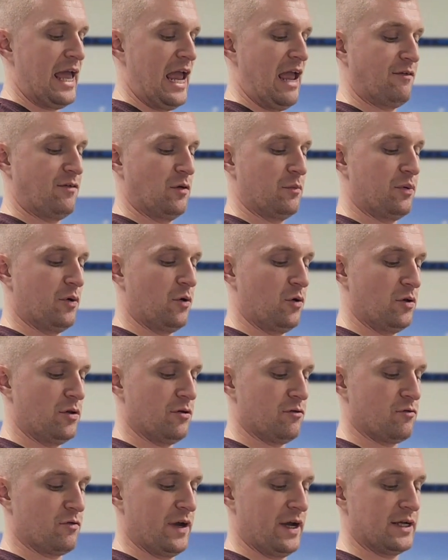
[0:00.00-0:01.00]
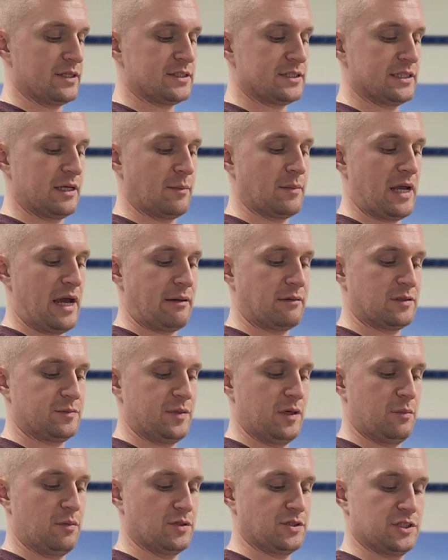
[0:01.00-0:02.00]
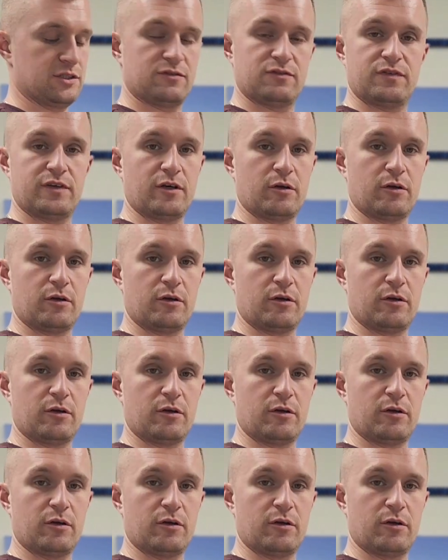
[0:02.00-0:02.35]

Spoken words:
If you pull the wrist, sometimes people just